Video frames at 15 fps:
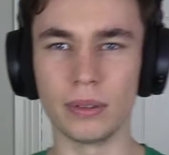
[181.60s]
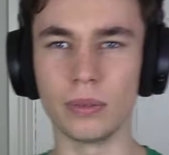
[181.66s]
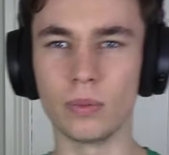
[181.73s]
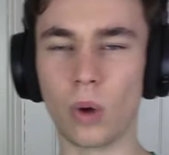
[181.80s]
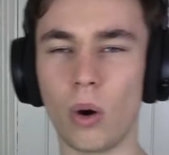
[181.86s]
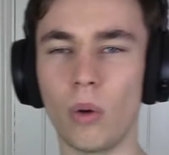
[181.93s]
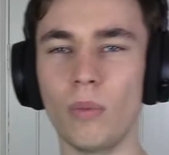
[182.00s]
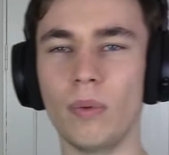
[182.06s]

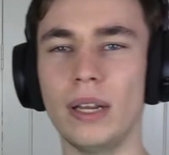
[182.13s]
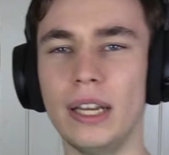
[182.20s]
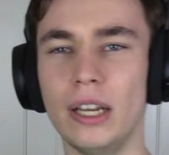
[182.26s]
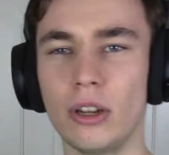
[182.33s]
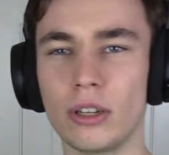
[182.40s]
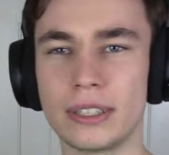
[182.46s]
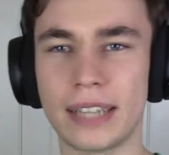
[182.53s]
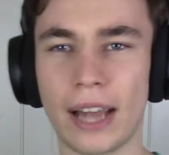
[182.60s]
Walt really
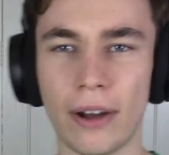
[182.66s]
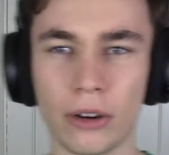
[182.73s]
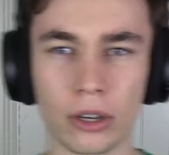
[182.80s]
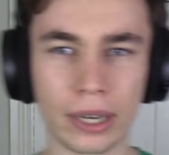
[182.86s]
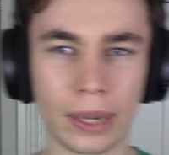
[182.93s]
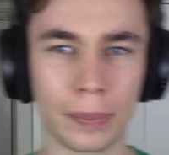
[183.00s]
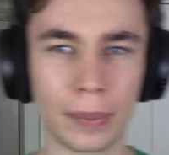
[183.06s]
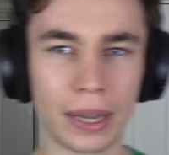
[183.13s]
looks down
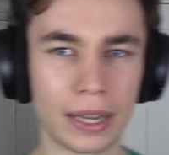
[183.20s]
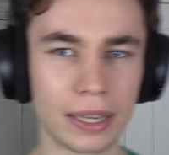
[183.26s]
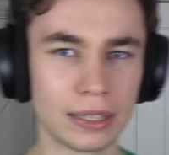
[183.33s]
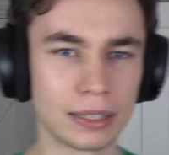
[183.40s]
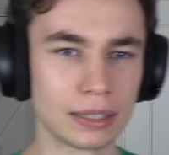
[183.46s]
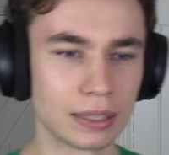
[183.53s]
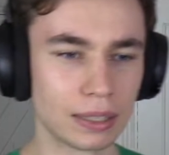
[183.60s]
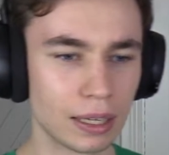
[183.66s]
on them,
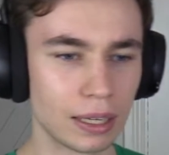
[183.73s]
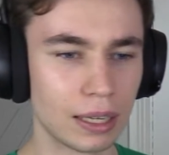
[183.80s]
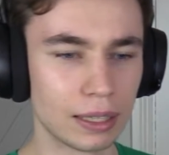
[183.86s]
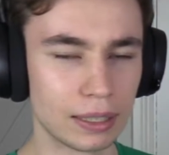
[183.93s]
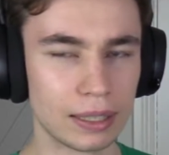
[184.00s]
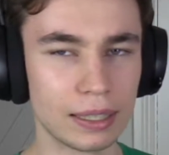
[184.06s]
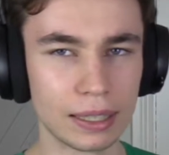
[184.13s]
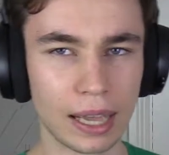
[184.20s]
and
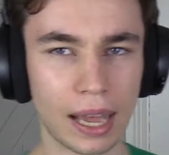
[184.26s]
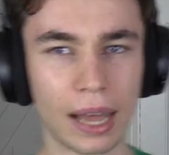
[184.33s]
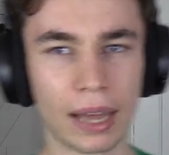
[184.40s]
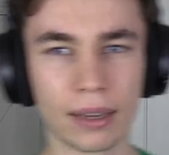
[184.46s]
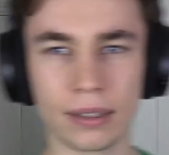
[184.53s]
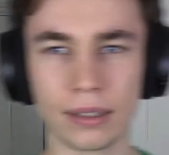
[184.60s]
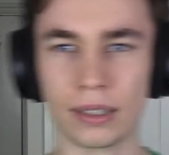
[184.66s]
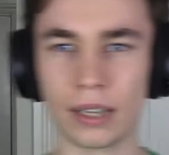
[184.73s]
yeah,
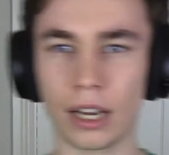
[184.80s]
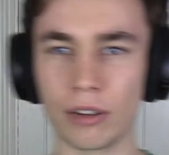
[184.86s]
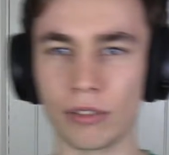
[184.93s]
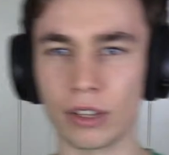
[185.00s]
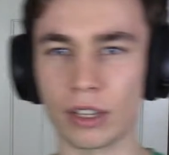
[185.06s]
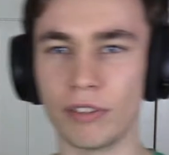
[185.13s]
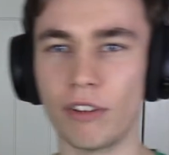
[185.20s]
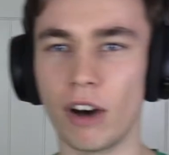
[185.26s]
kind of
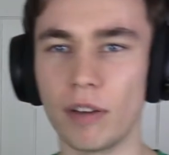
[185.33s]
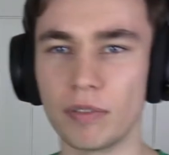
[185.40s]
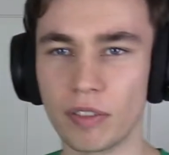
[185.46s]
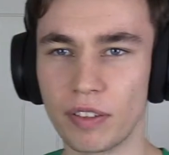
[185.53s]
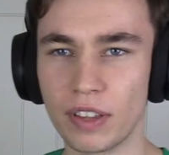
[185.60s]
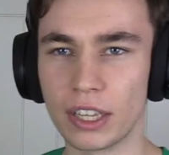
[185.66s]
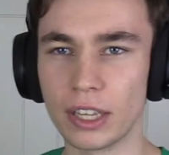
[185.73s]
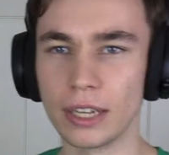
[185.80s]
like a father
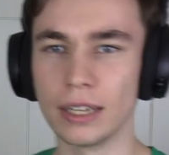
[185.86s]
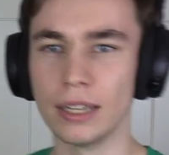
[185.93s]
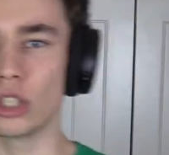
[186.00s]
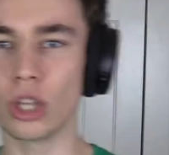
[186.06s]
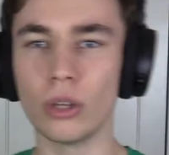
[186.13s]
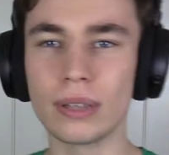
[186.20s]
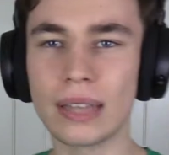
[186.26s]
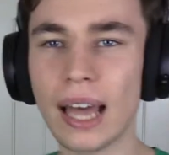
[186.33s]
figure.
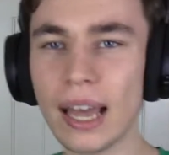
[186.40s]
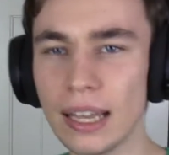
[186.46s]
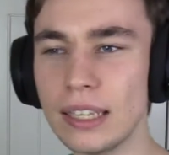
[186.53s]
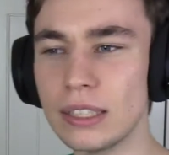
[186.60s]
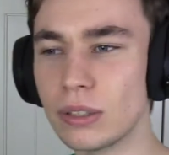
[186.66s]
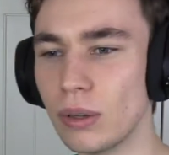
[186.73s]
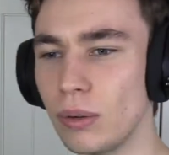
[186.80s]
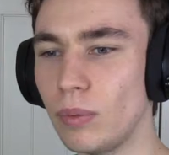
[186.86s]
So that
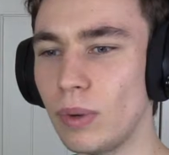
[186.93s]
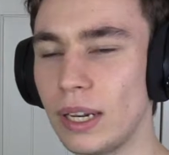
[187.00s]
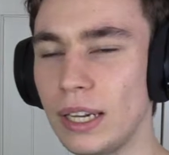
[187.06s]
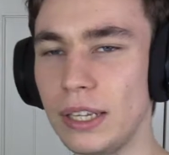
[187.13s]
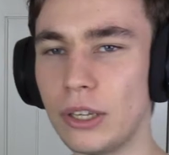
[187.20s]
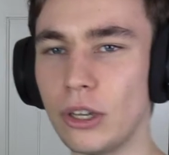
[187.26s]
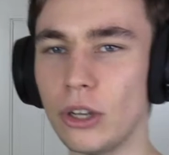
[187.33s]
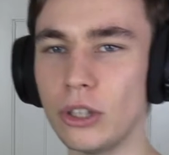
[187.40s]
is a
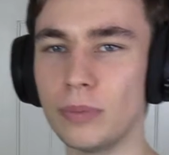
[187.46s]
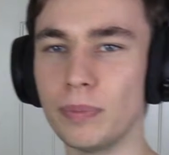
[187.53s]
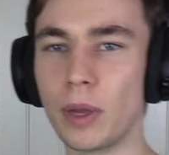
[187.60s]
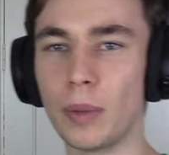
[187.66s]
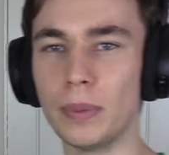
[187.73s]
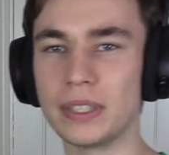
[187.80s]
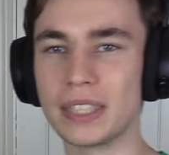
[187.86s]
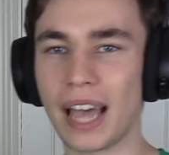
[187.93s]
really good
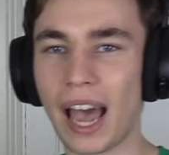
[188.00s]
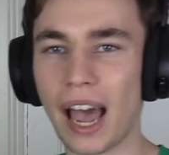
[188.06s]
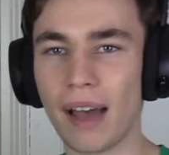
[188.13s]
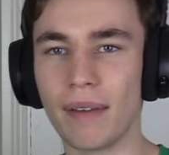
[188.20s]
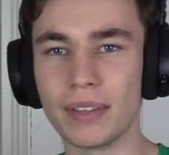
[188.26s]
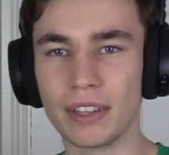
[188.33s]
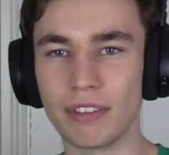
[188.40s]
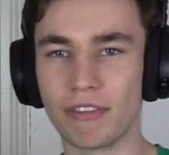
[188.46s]
moment to
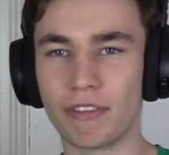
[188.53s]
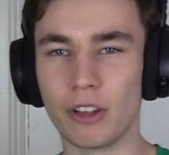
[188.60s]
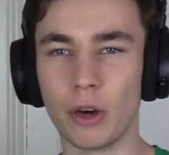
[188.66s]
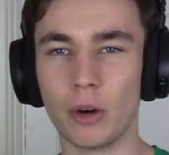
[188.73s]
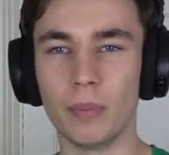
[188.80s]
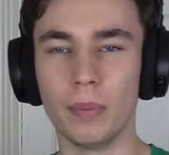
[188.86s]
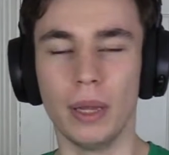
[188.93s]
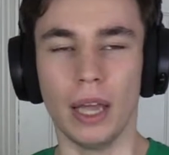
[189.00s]
have in the
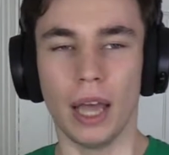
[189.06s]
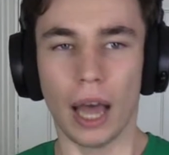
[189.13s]
film.